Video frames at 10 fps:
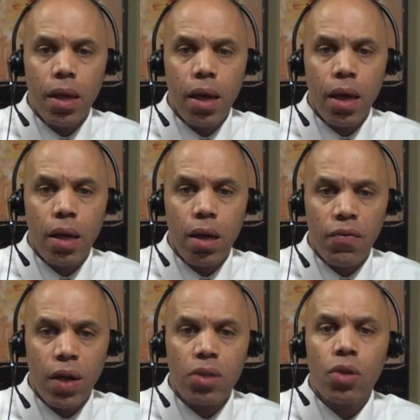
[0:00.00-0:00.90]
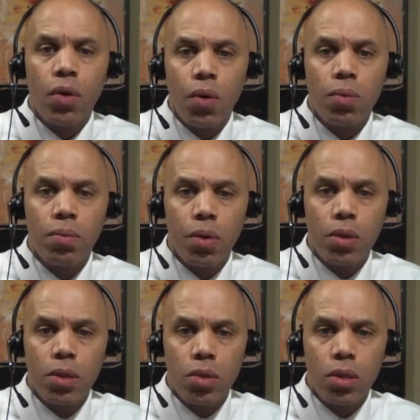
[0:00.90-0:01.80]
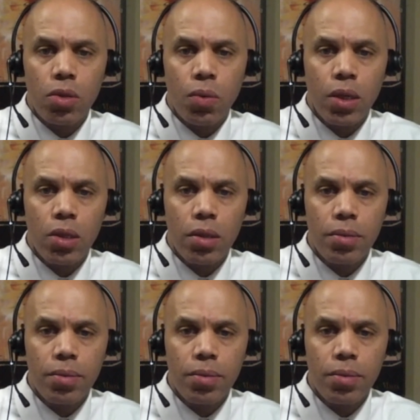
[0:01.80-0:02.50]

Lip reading: and affect your own personal situation.